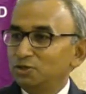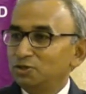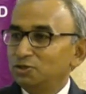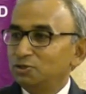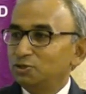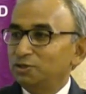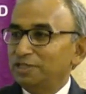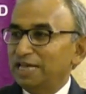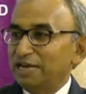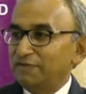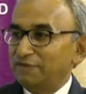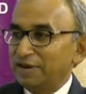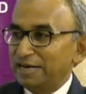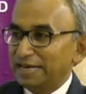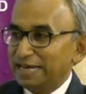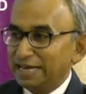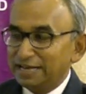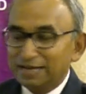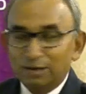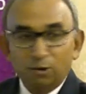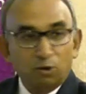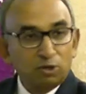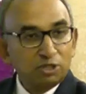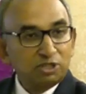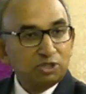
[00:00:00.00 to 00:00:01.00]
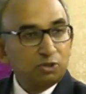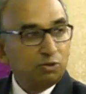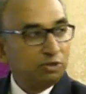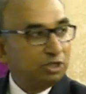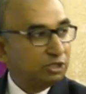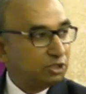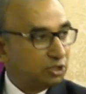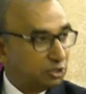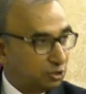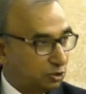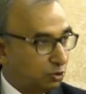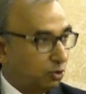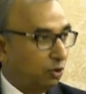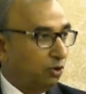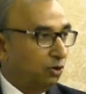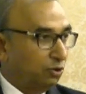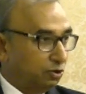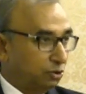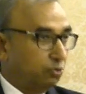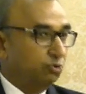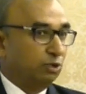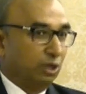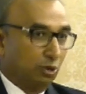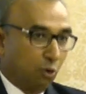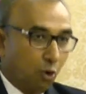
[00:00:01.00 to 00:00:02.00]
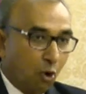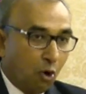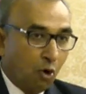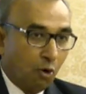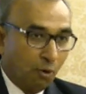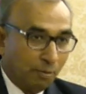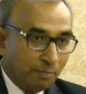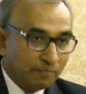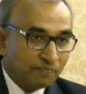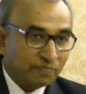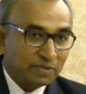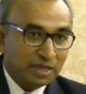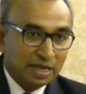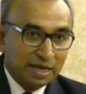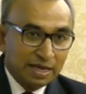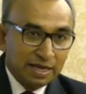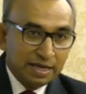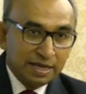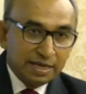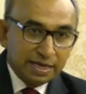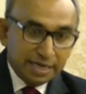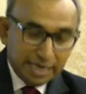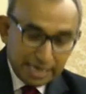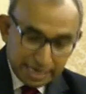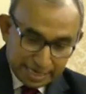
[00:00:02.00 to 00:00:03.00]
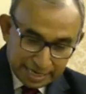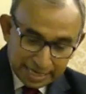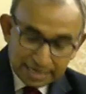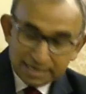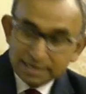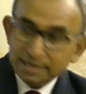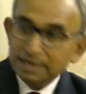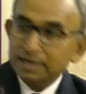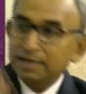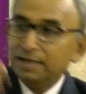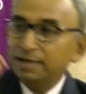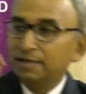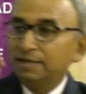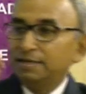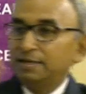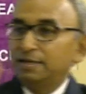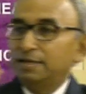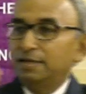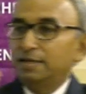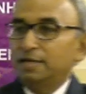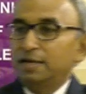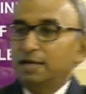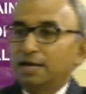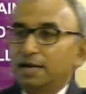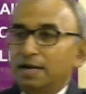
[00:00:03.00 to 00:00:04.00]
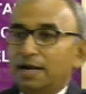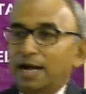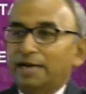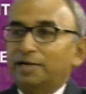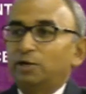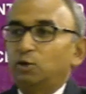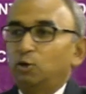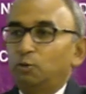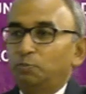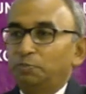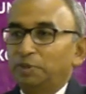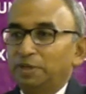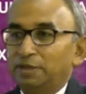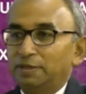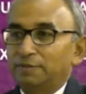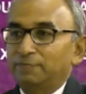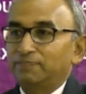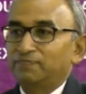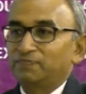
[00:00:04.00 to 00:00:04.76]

so that when he goes to the store, to the home, he can cut it open.